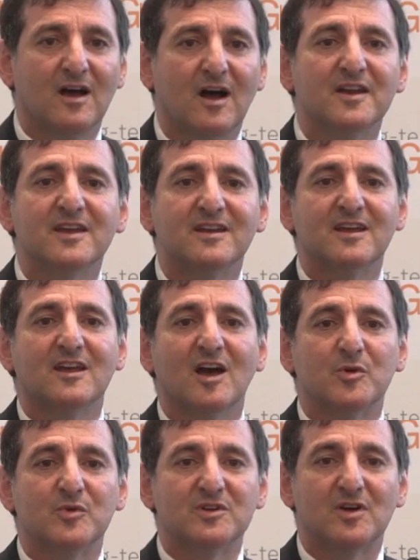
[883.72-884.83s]
I need
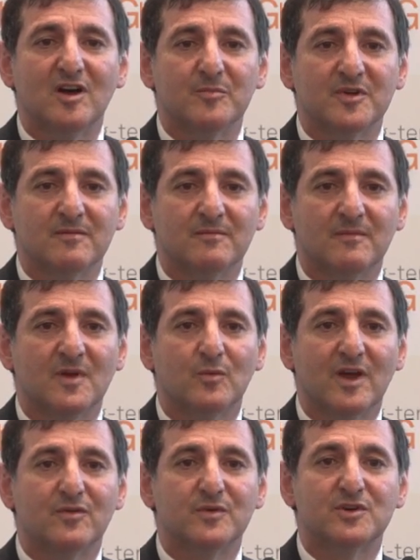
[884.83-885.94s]
income in retirement.
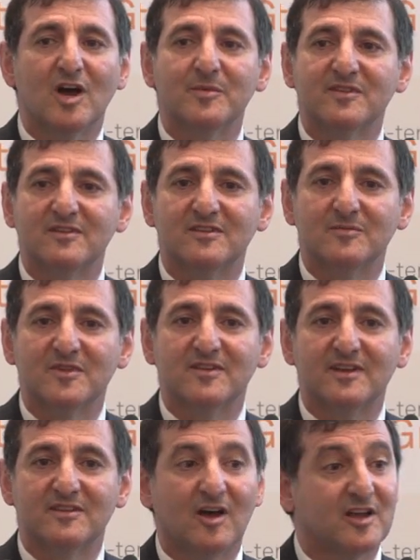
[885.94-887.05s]
We have a retirement system that
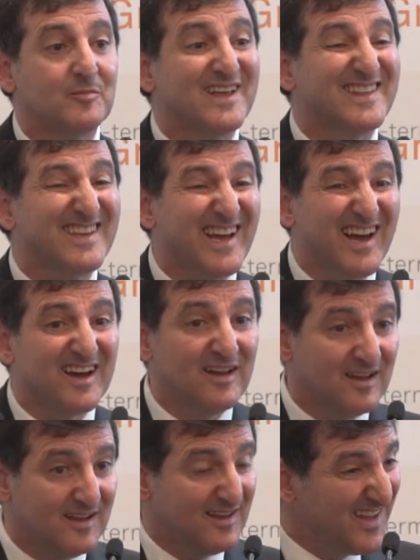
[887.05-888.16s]
says that I could be as young
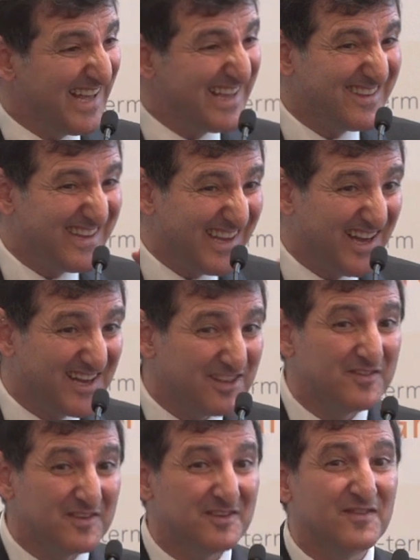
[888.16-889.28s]
as
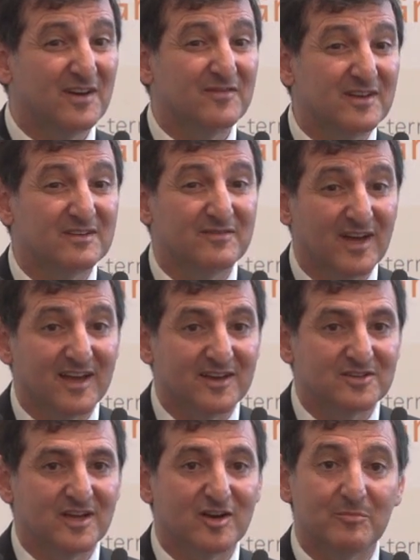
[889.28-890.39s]
55 years of
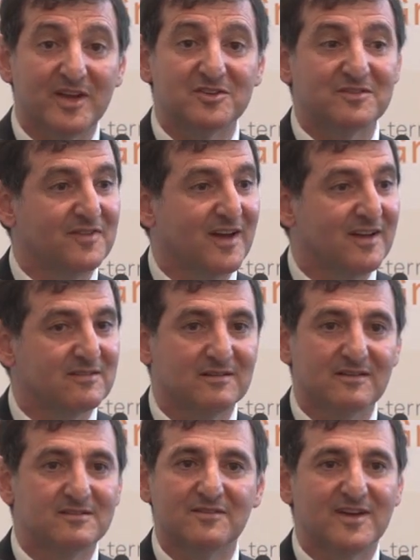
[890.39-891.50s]
age and I'm pension phase.
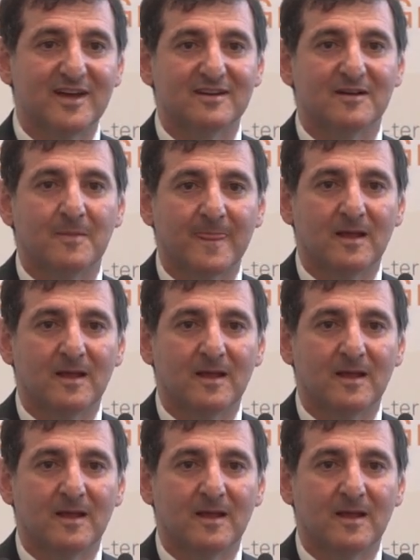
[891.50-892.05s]
It's nirvana.